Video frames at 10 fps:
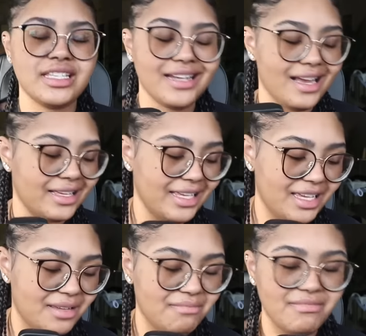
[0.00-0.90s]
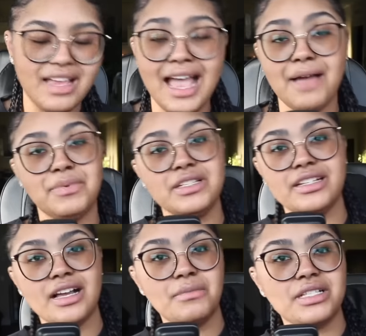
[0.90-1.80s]
then, Hakeem happened to
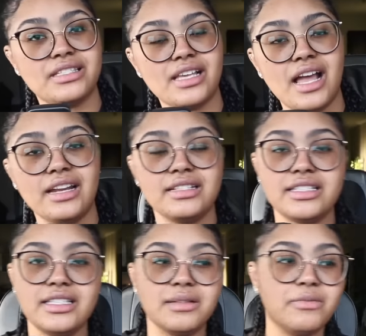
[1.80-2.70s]
come inside and see them